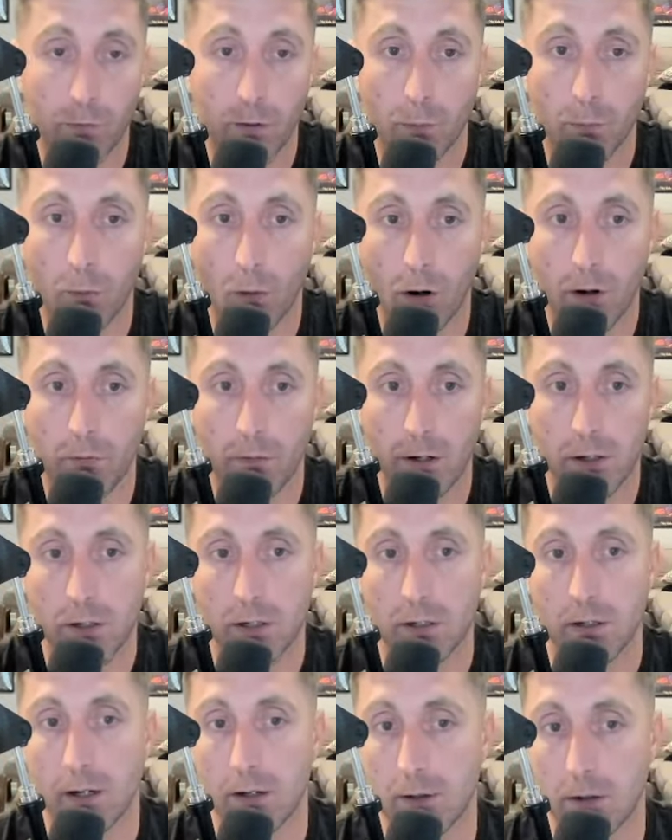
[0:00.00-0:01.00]
your board
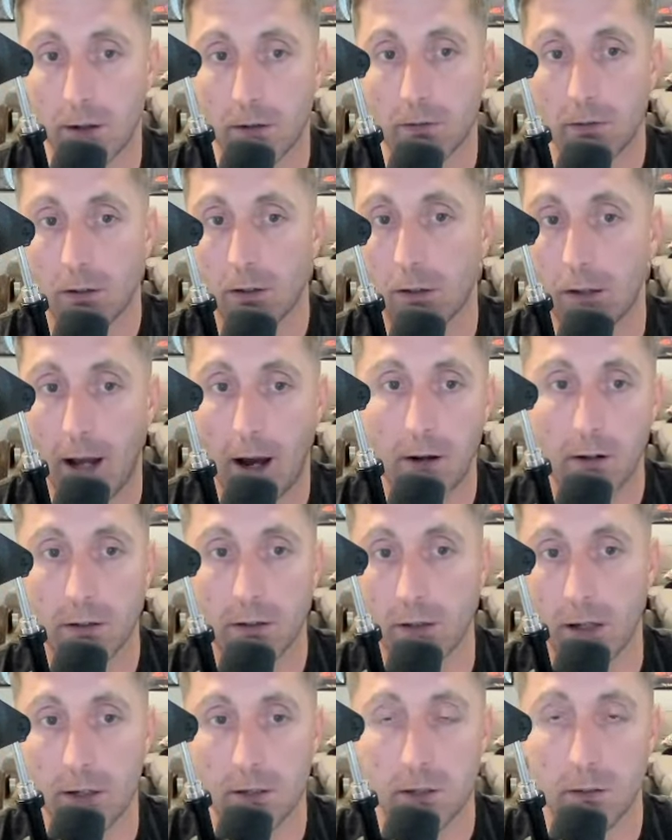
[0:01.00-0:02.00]
vision and your
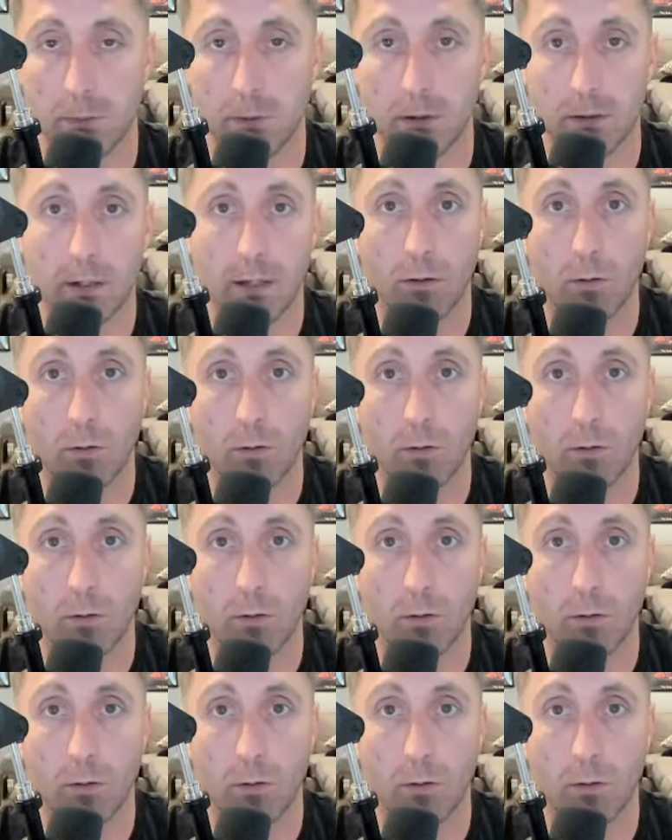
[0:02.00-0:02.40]
calculation ability,